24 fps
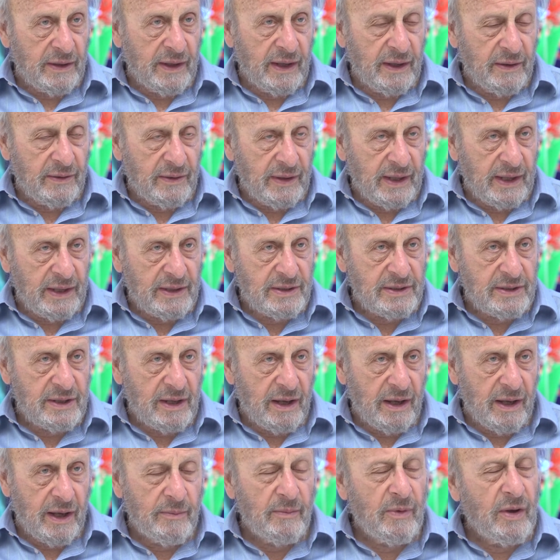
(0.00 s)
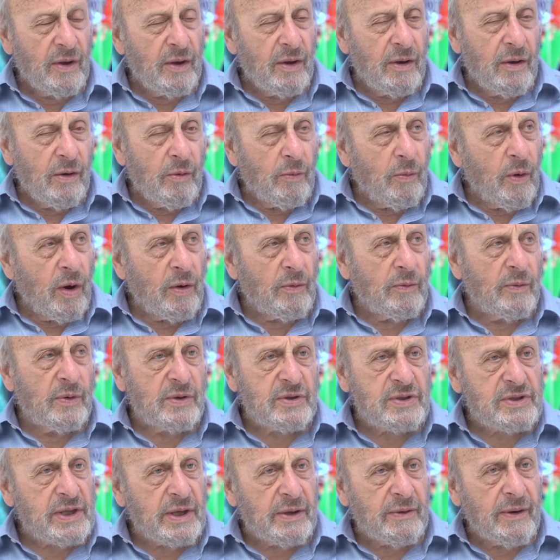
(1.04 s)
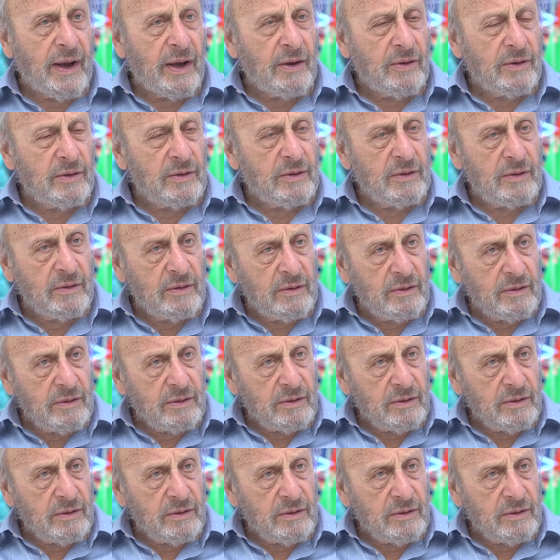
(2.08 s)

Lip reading: in their time, what was their own